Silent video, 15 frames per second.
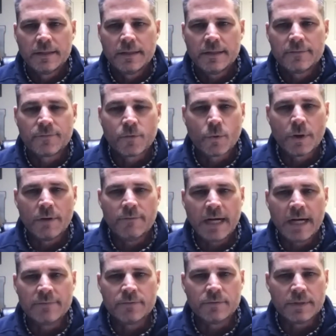uh, for
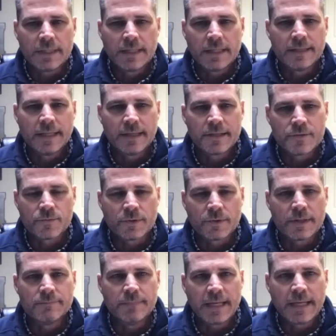revival, and that, that is
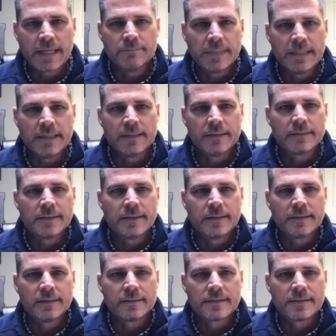really making men uh,